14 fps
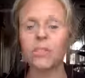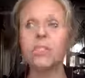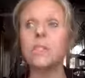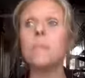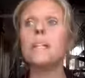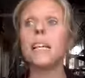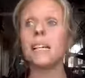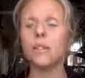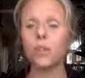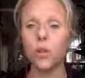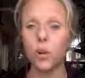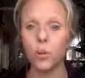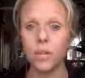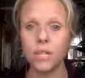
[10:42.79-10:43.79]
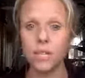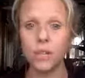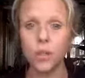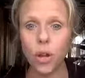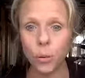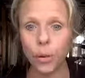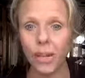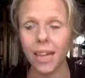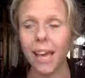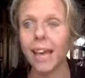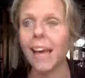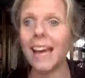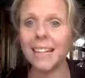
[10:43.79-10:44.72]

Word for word: and somebody else who is knowing